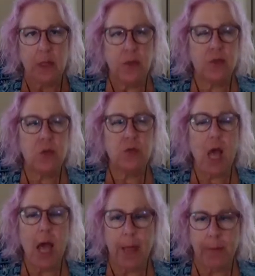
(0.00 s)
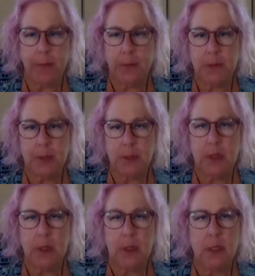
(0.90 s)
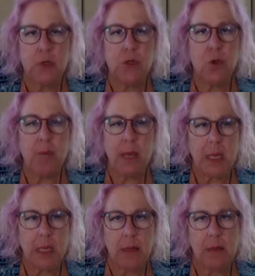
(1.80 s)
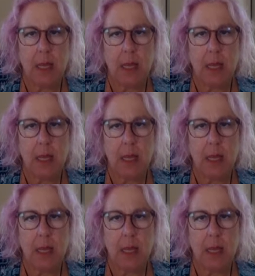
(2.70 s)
There's no time. There's no money.